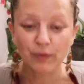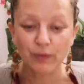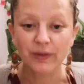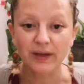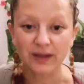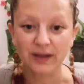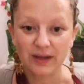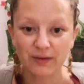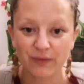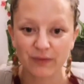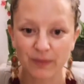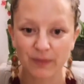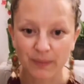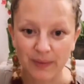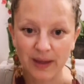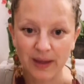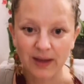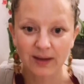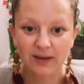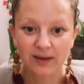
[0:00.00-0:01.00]
then give them
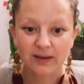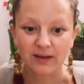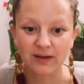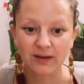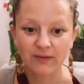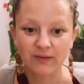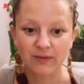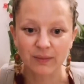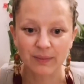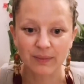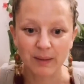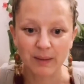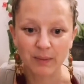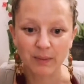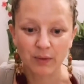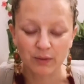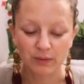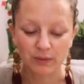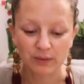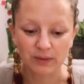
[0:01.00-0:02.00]
that
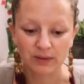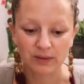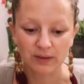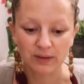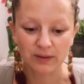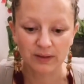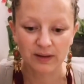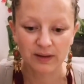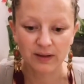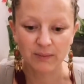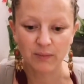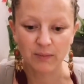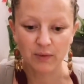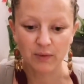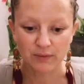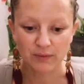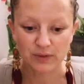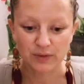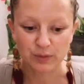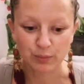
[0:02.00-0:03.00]

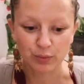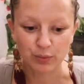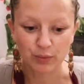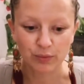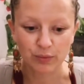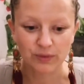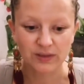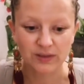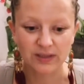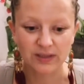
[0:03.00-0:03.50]
moral support.